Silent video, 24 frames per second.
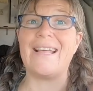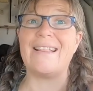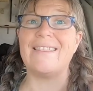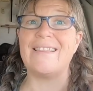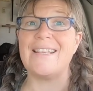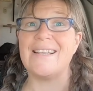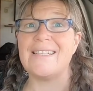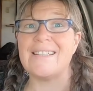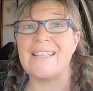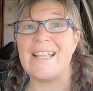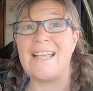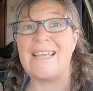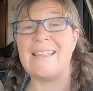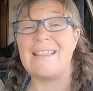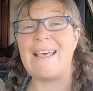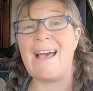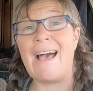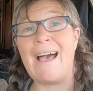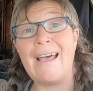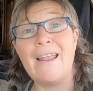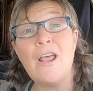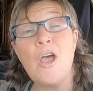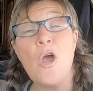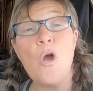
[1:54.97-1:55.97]
and things like
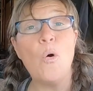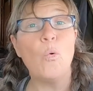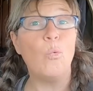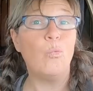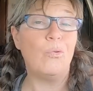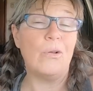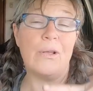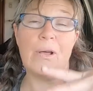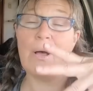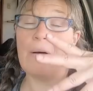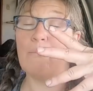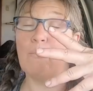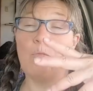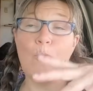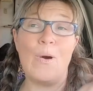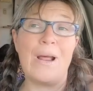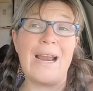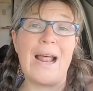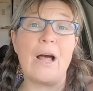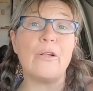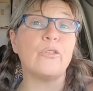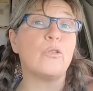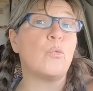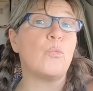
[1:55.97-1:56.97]
that went
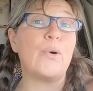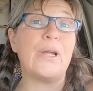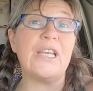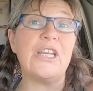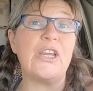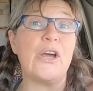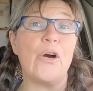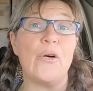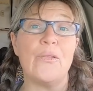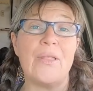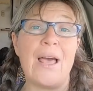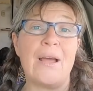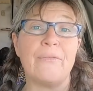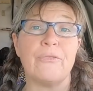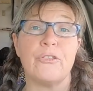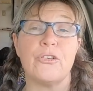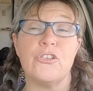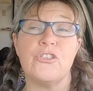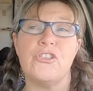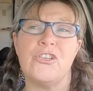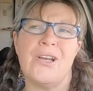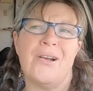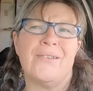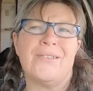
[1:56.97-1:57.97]
out the window that
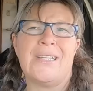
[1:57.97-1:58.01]
first year.